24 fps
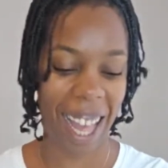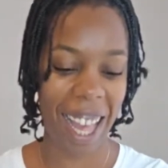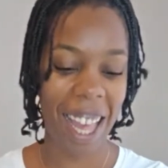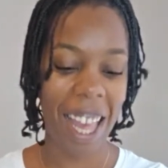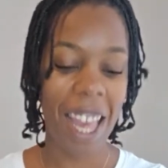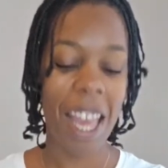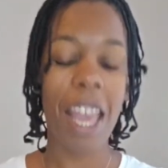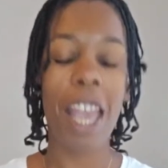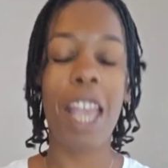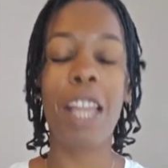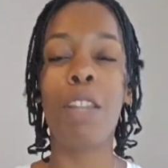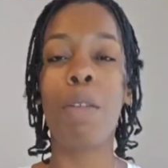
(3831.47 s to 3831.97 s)

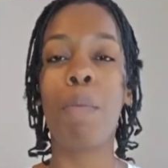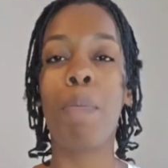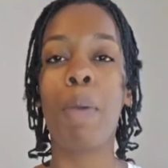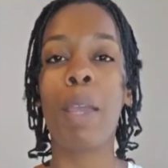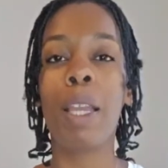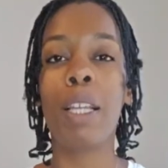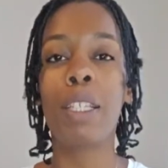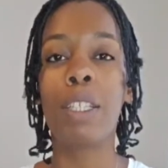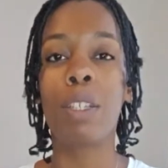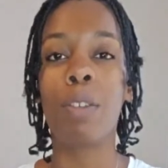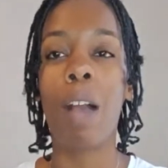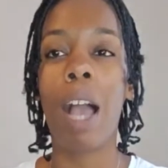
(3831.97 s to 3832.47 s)
It
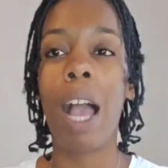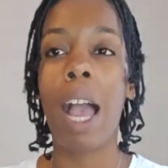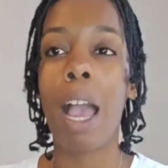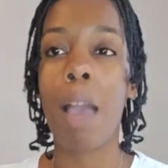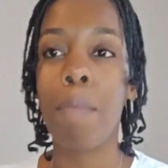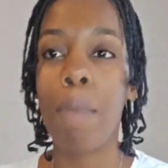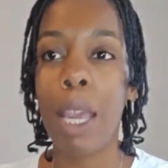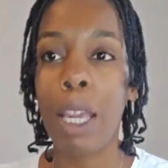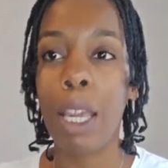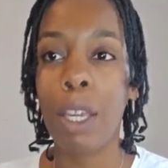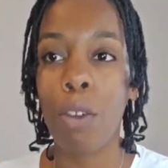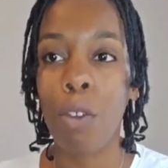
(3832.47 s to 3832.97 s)
depends on how it
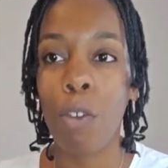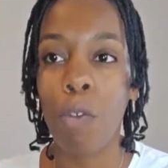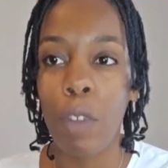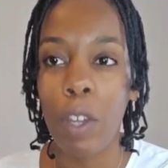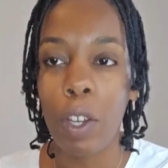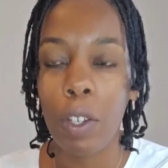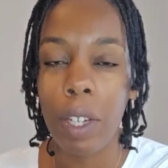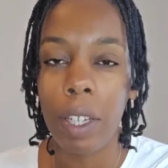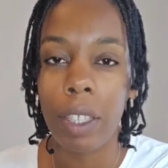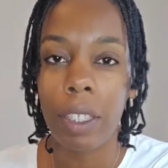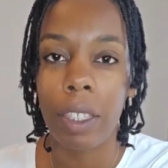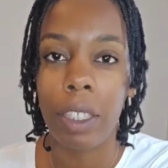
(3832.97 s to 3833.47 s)
makes you
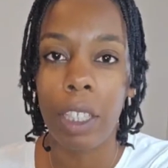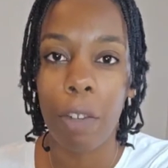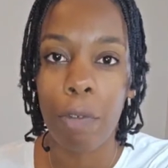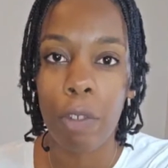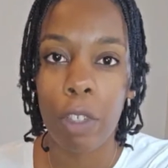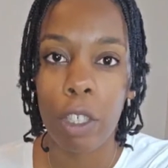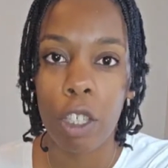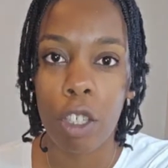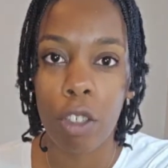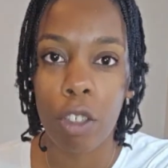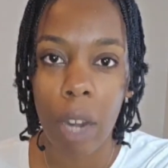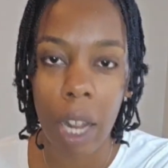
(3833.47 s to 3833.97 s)
feel. There's
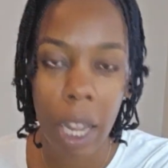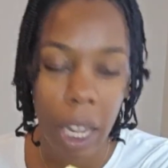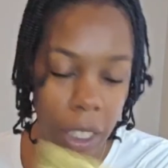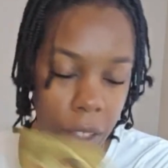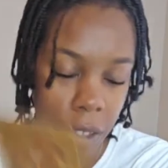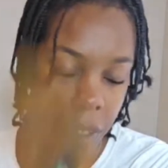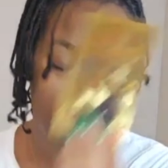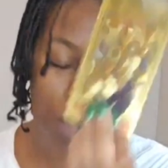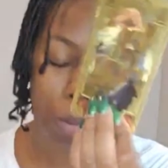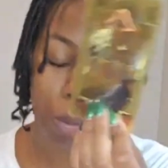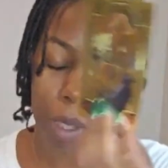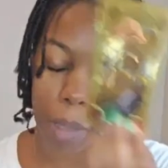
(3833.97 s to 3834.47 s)
different strains
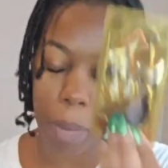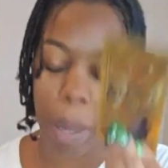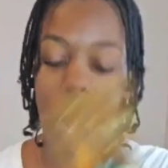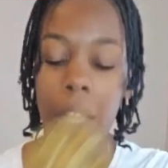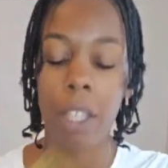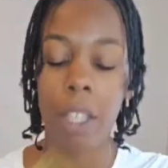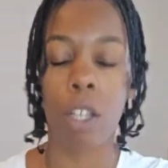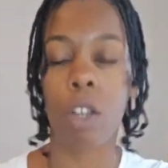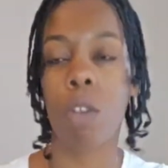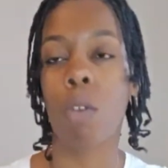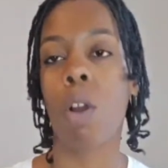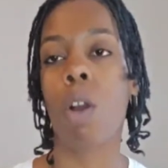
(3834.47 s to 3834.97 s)
or something.
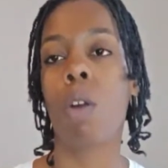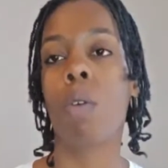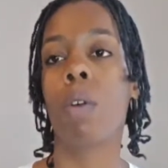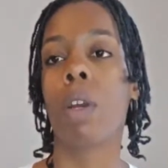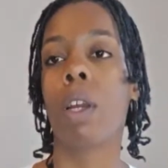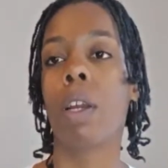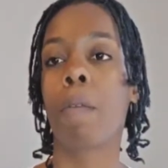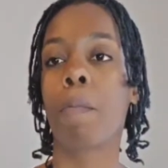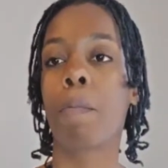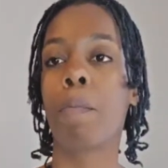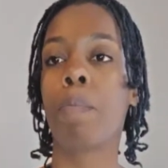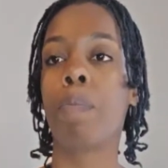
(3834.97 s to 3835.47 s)
Somebody's a
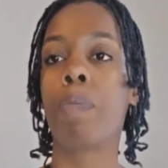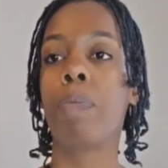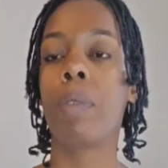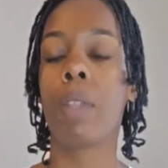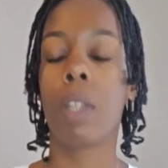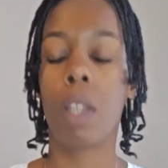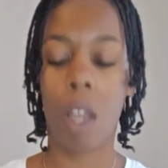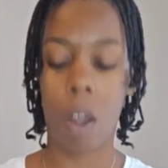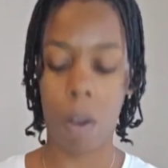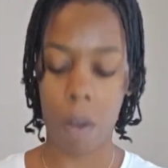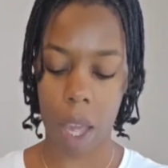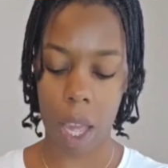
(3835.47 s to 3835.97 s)
grower,
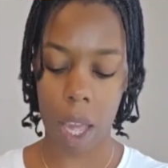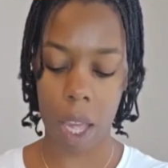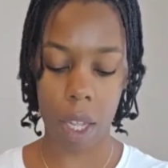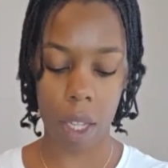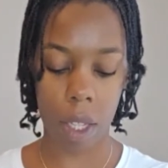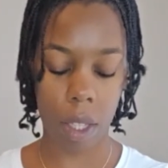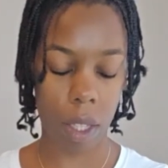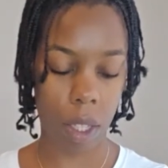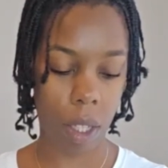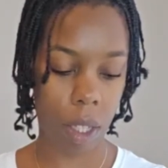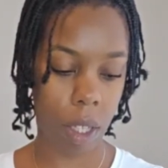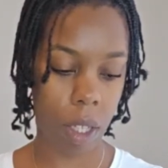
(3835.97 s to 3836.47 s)

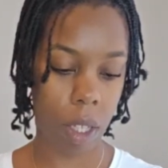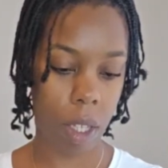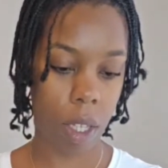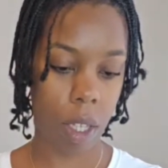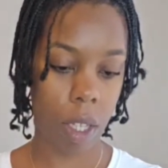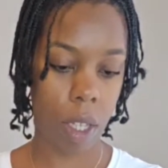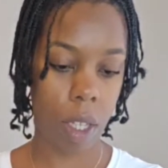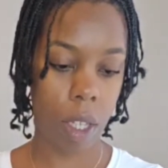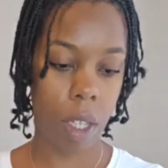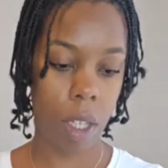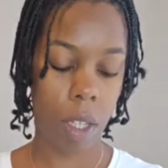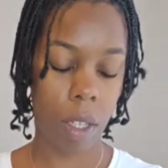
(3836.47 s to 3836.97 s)
okay?
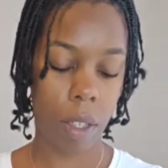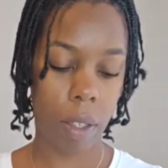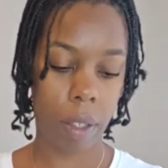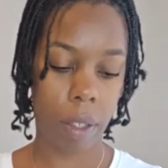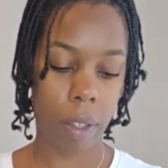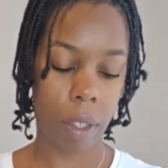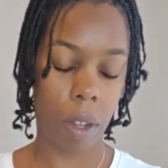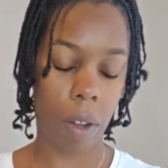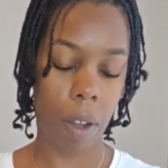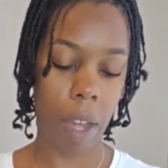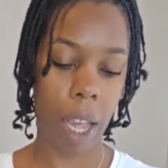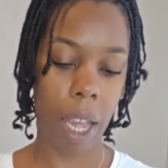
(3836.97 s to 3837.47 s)

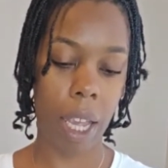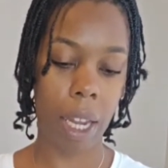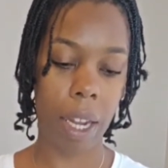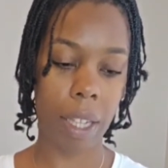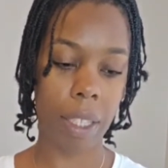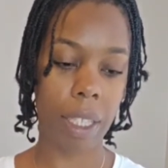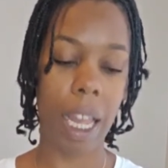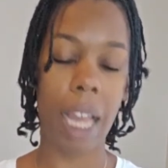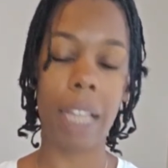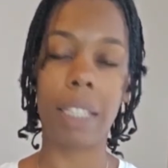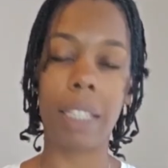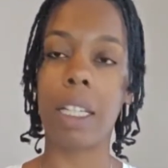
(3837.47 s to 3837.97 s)
Okay,
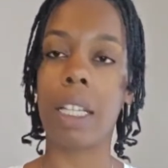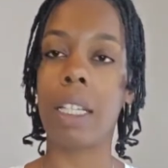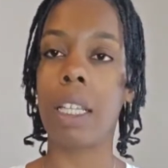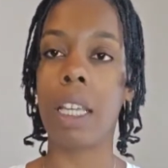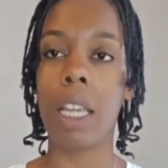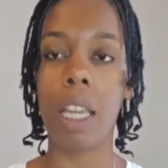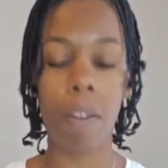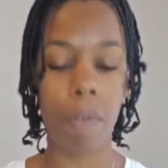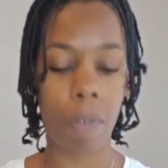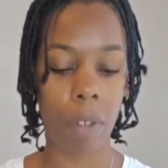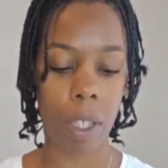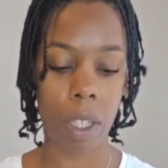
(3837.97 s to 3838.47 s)
that's like
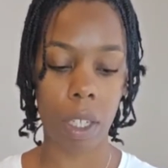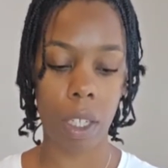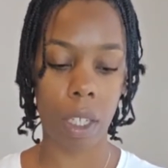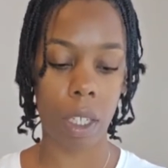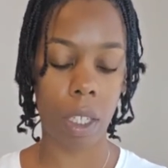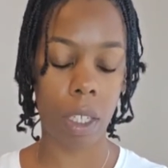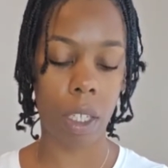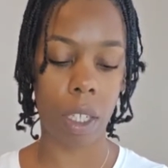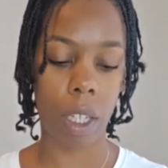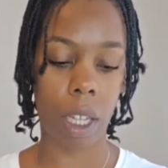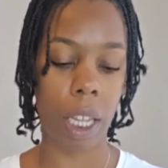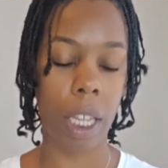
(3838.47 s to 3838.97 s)

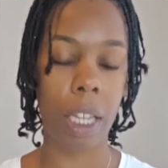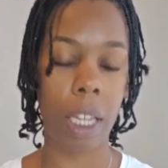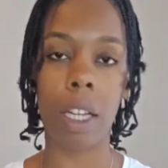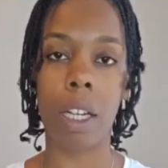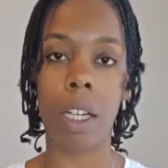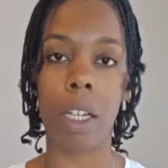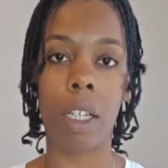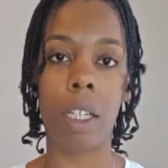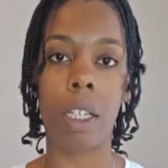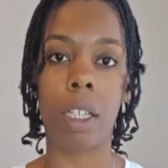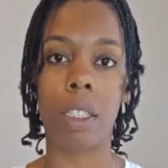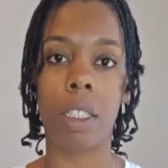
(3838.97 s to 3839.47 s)
sativa,
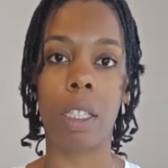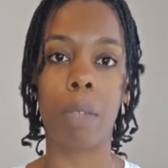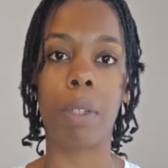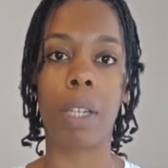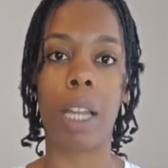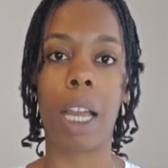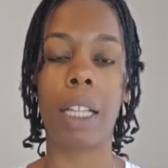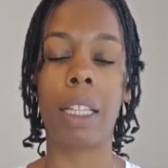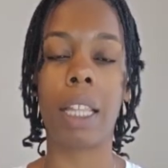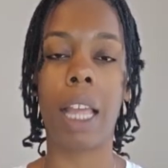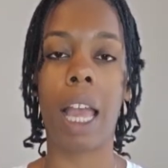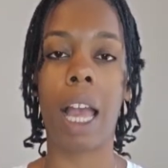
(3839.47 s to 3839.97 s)
indica, something
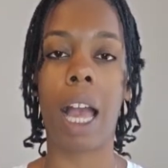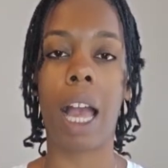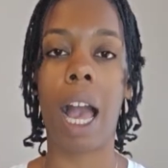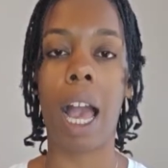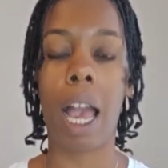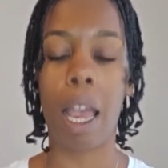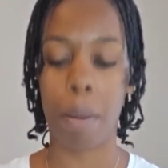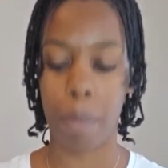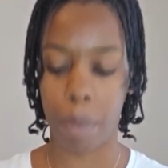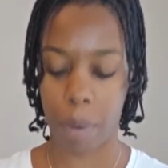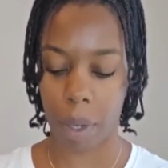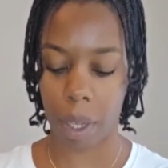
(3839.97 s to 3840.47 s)
like that.
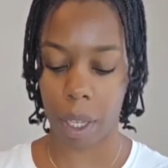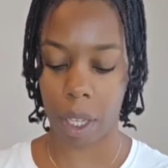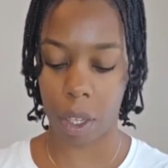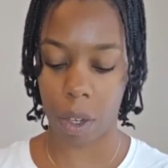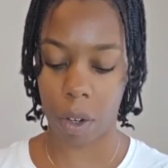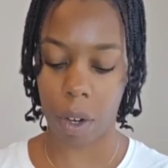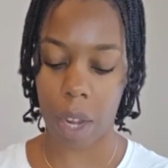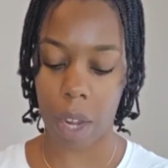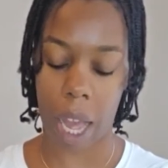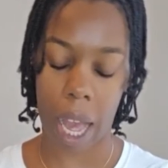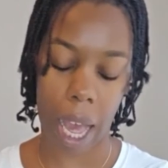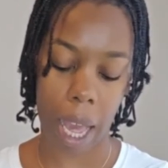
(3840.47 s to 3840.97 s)
Hybrid,
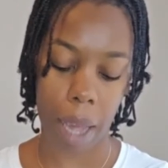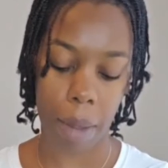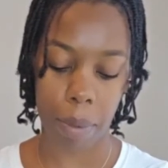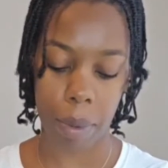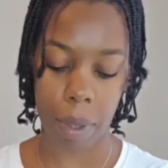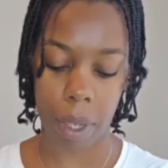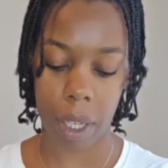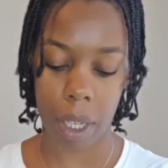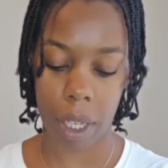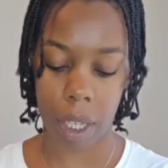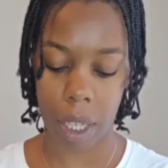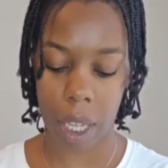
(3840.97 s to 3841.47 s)
you're a
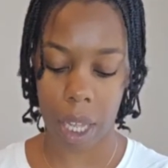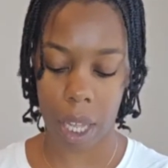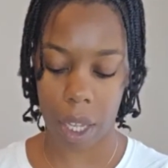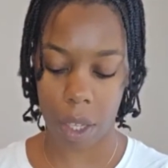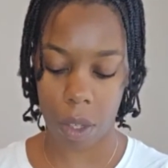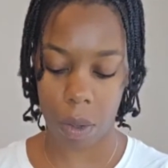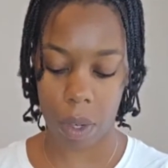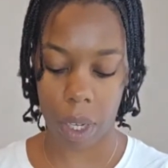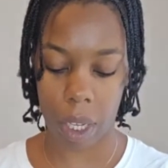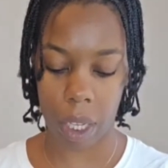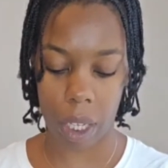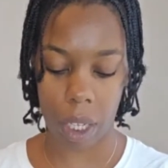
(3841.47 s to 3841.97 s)
hybrid. Yeah,
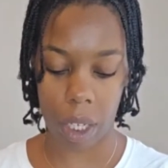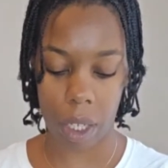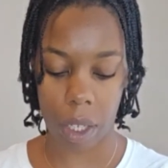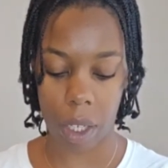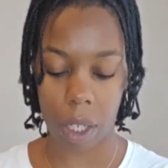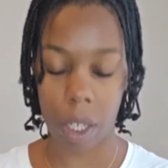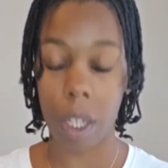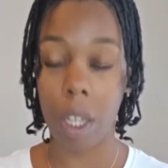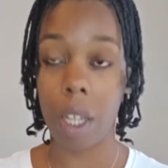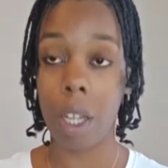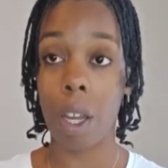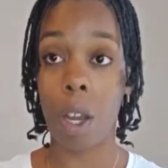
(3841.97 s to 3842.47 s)
you're a
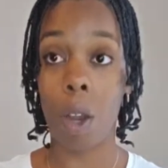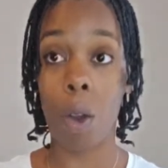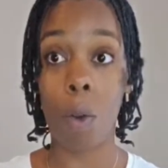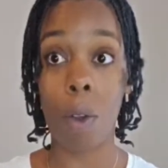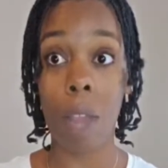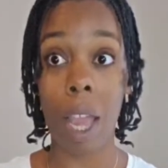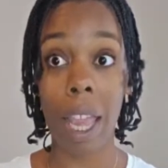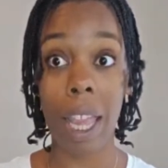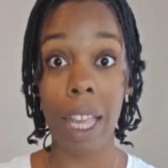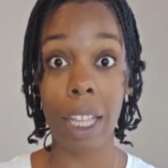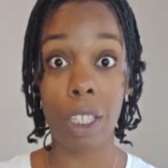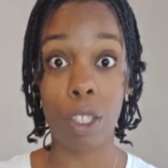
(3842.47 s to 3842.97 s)
healer.
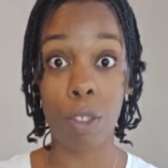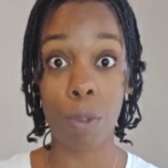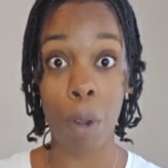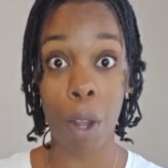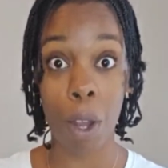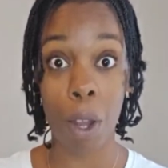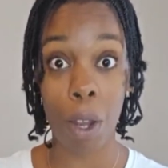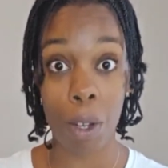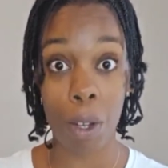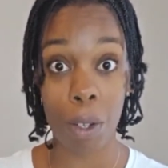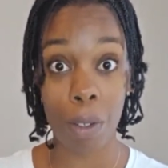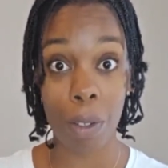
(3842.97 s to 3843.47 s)
Okay, it's
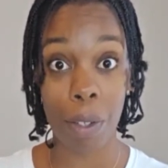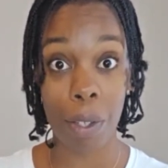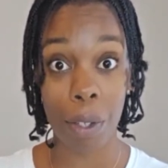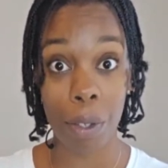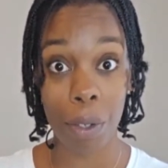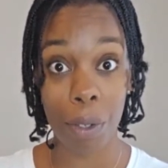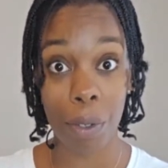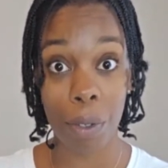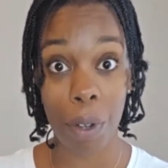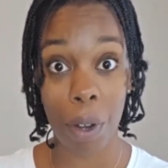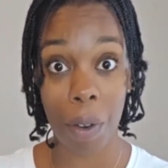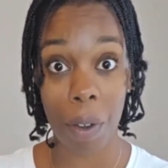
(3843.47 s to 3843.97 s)
strong
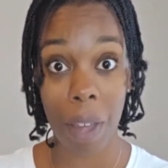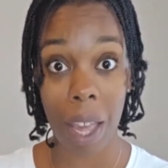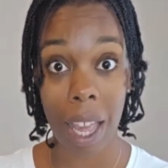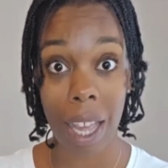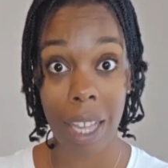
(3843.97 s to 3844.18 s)
too. Okay, it's